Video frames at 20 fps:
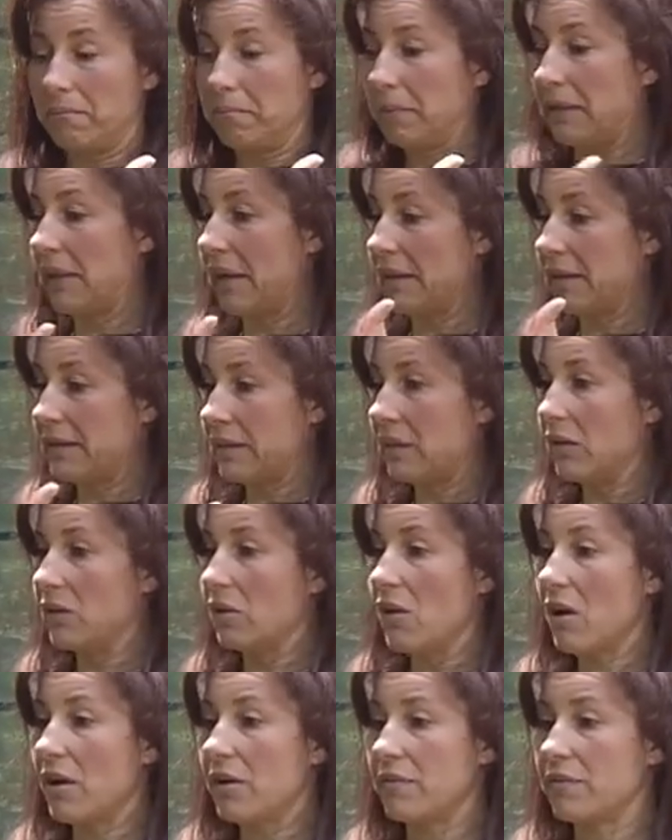planting
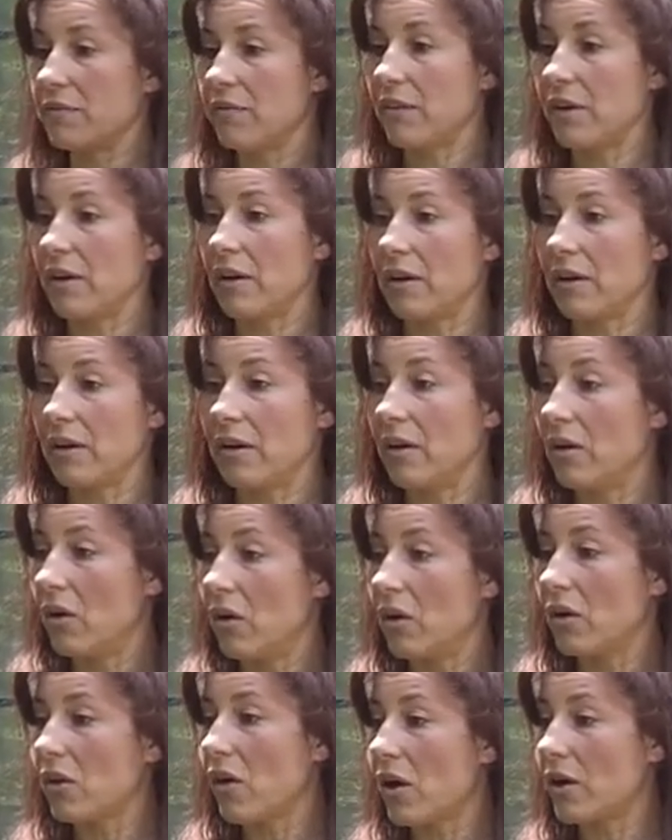a lot
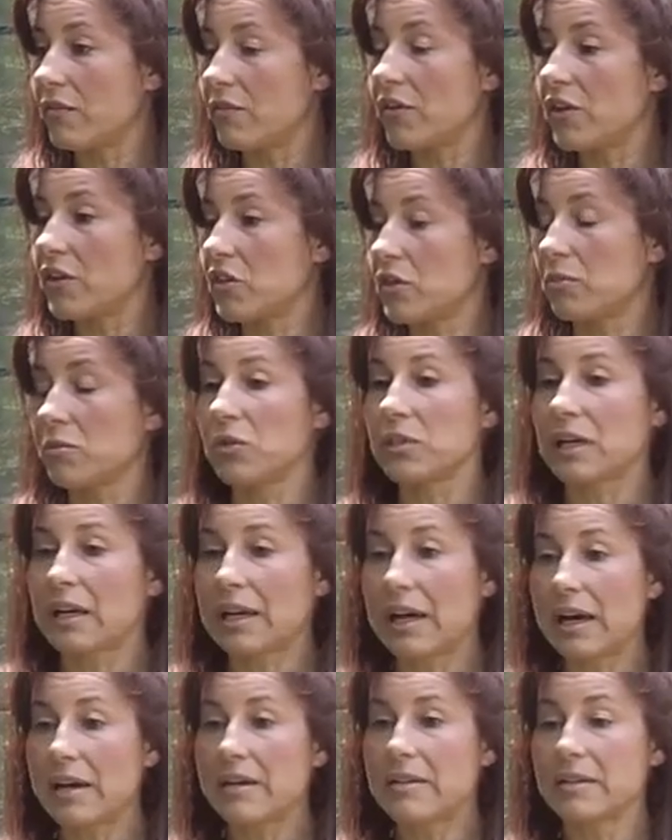of vegetables
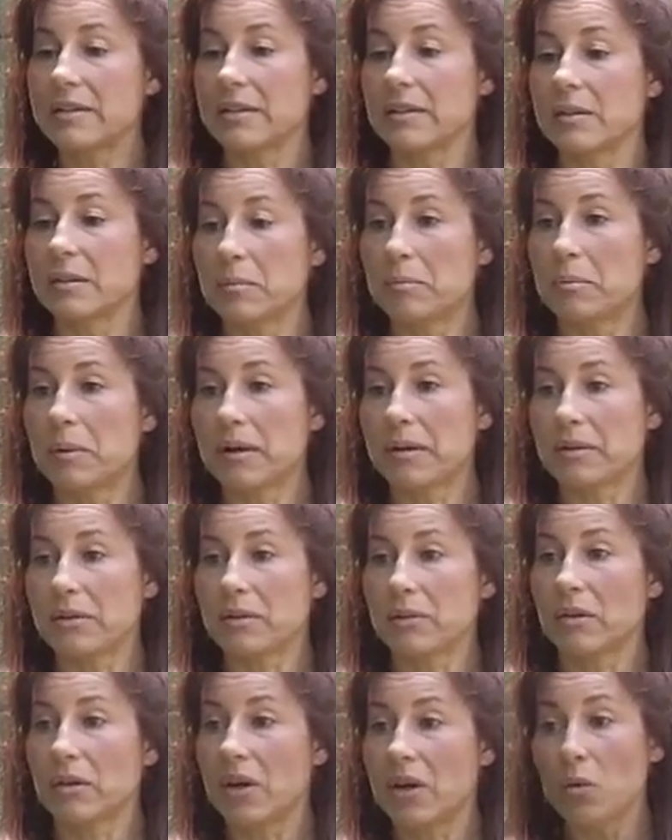like I did.
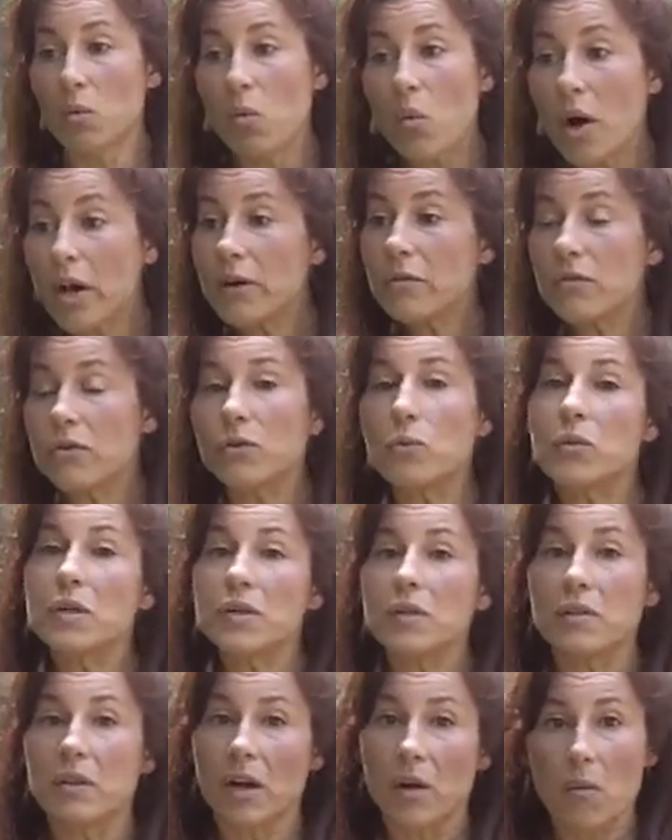But and one of the
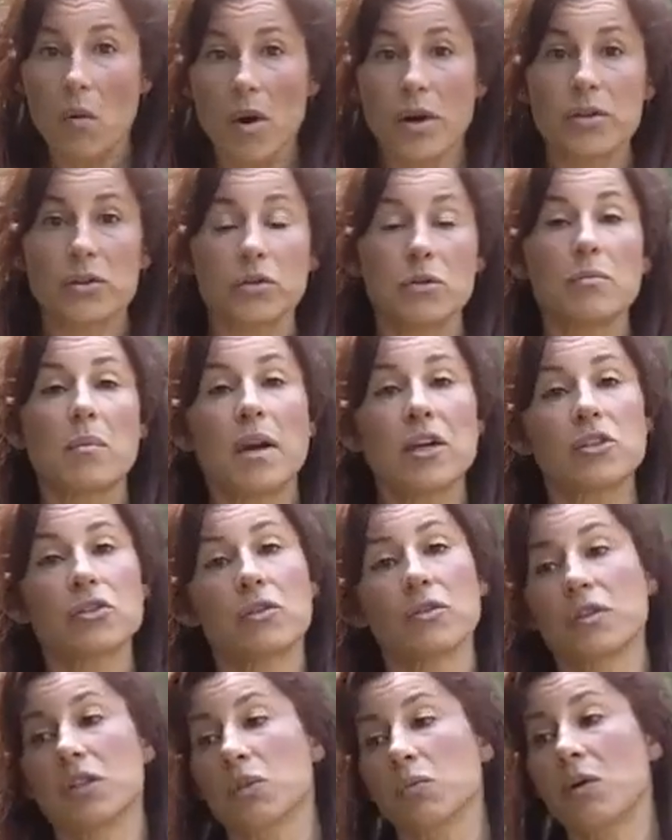reason I wanted to
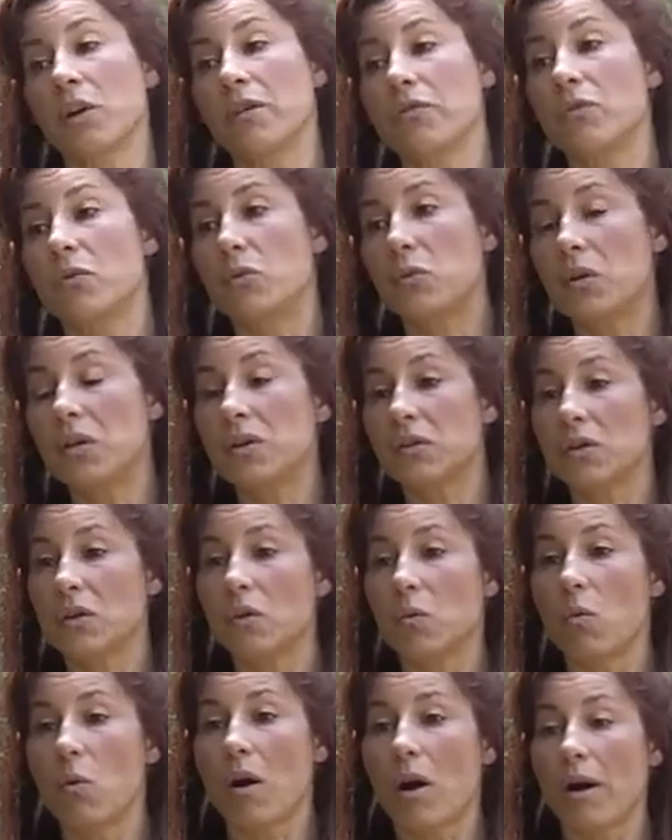mention this, one of the
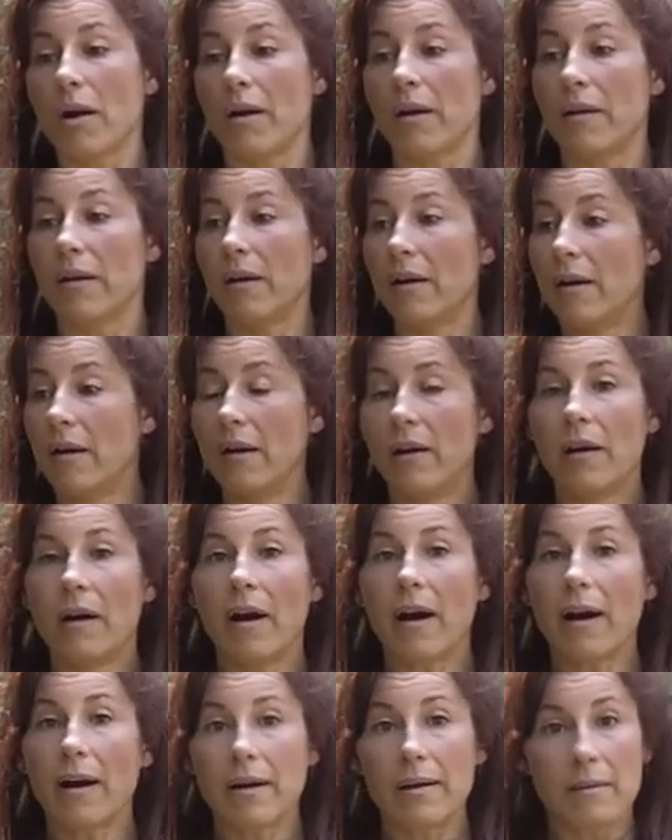reason why
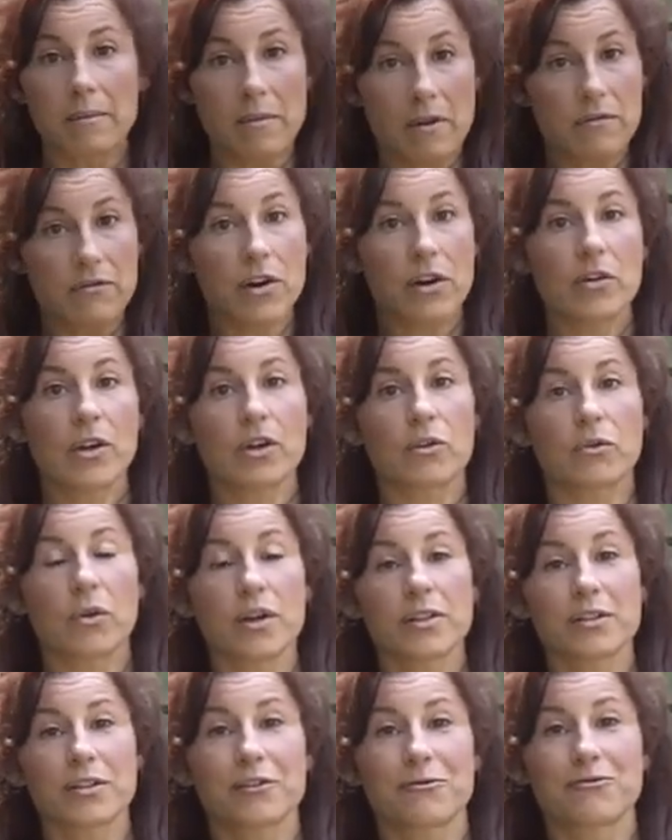I'm very
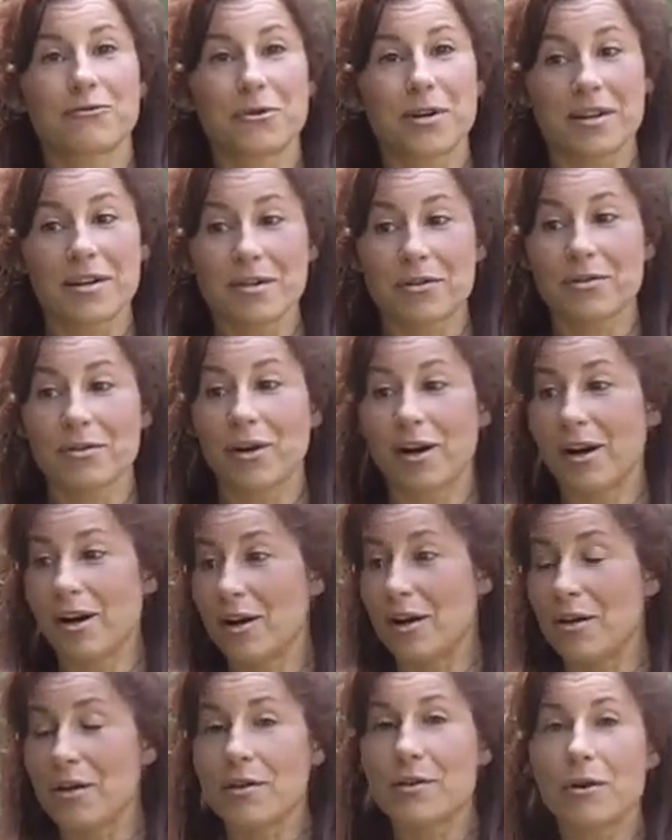aggressive with
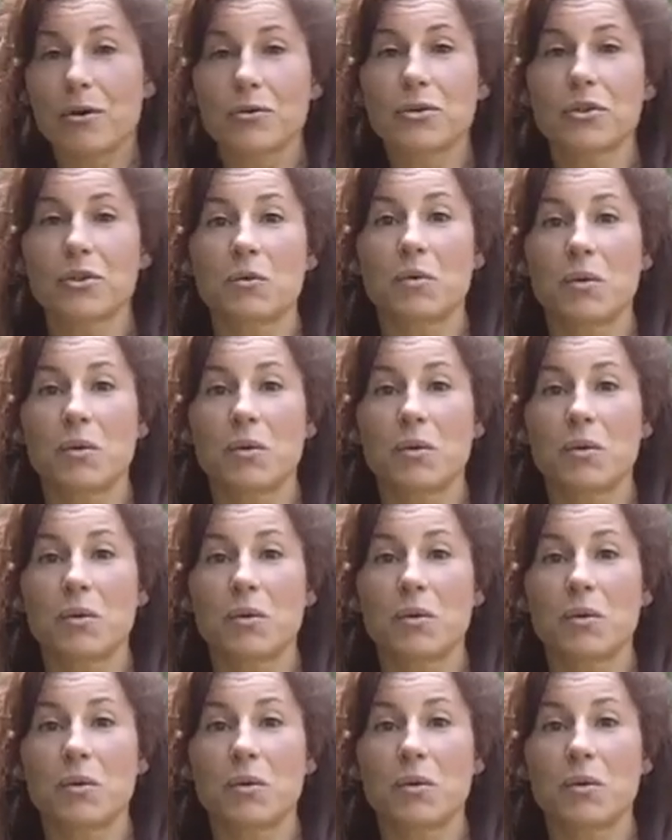those